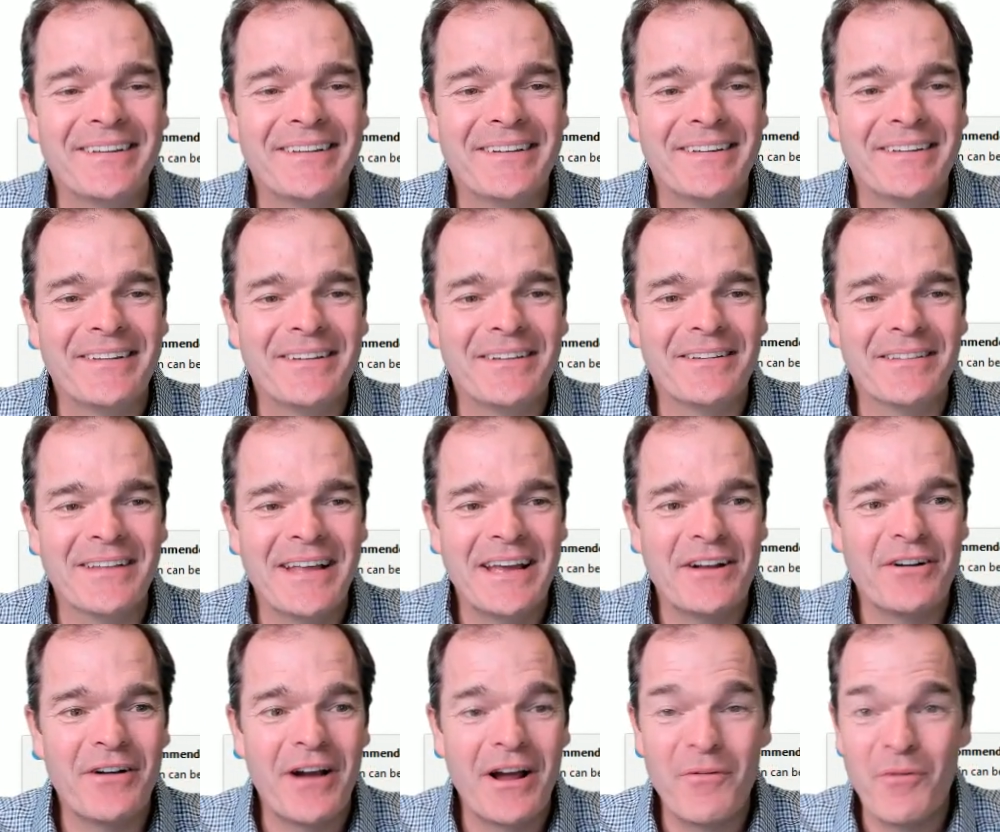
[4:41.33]

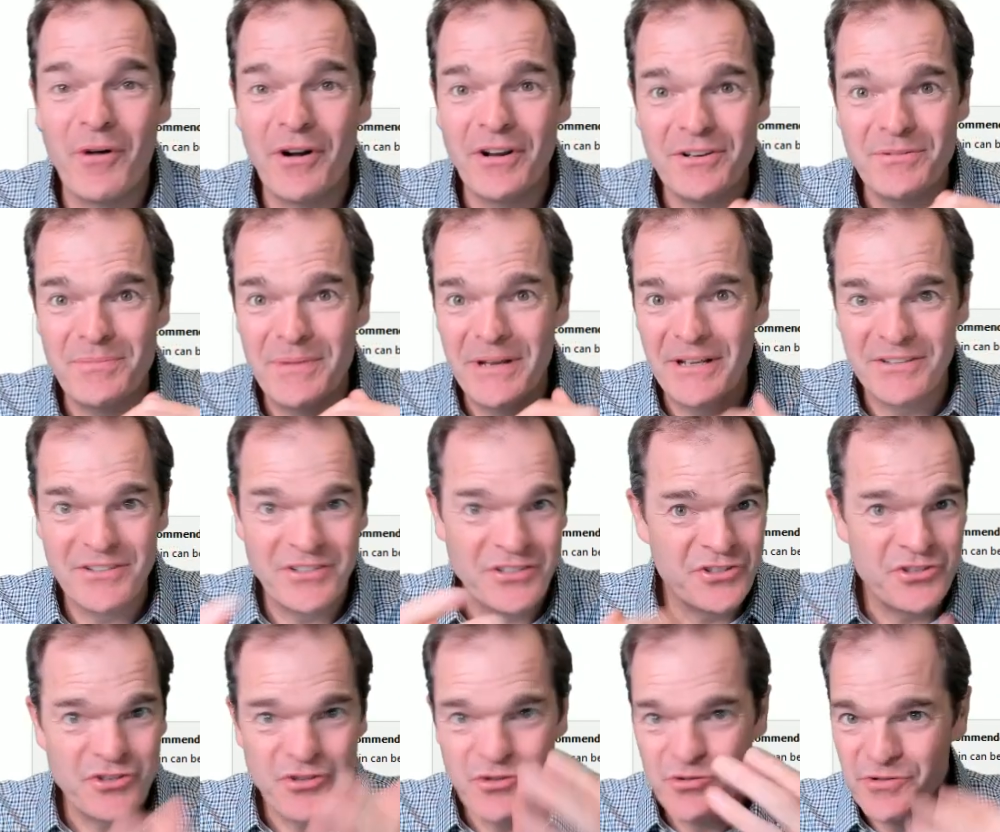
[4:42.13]
later I wanted to be able to
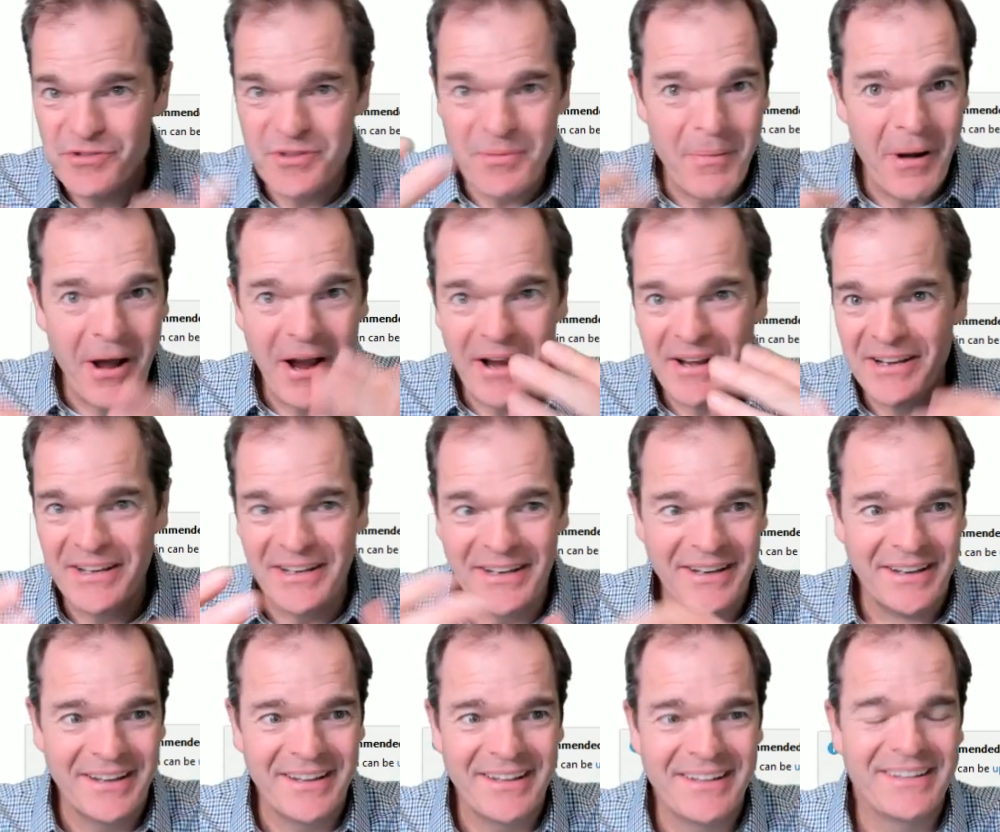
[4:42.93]
just use the
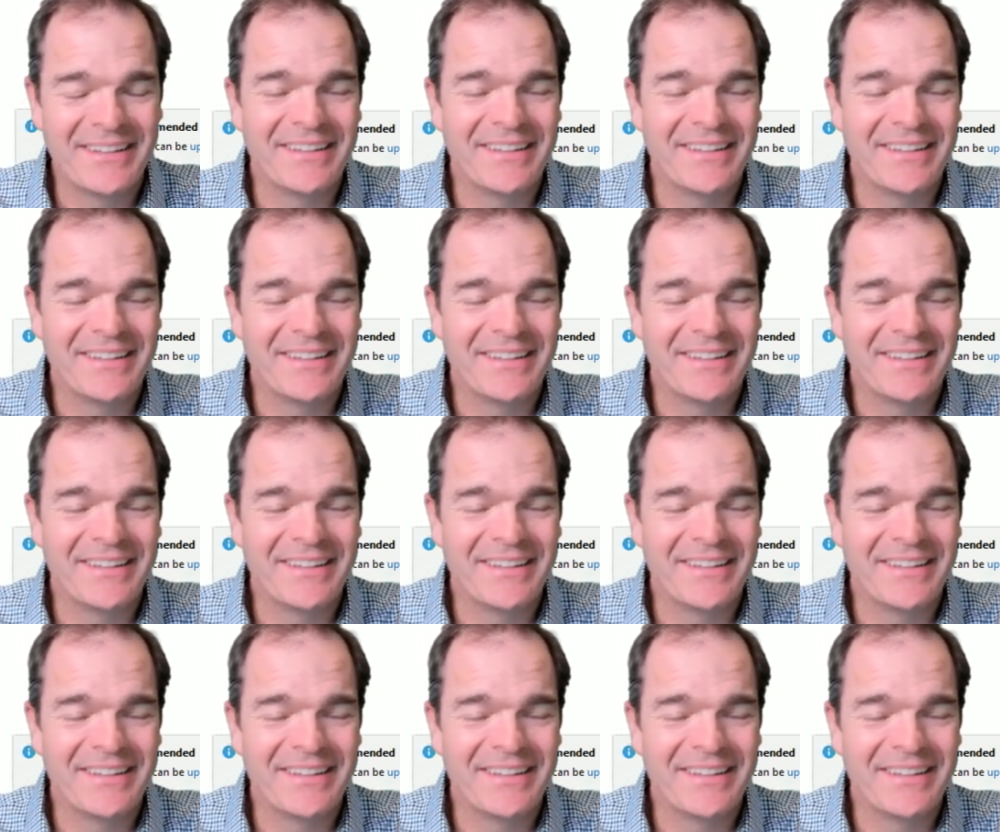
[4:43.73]
binding.